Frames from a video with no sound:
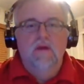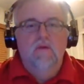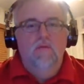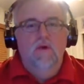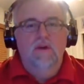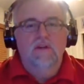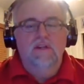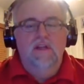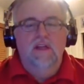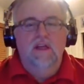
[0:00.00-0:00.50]

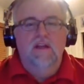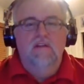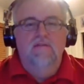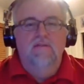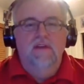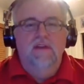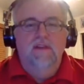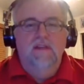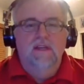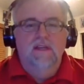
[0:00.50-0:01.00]
Worked on a lot of
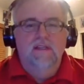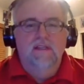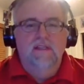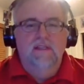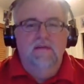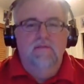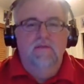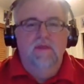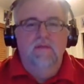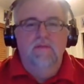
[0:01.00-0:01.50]
fun things that
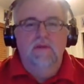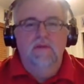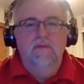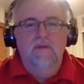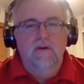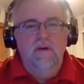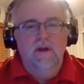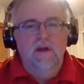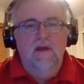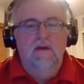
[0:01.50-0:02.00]
some people have
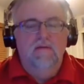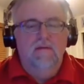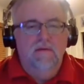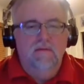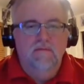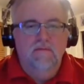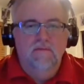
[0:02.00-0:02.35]
heard of.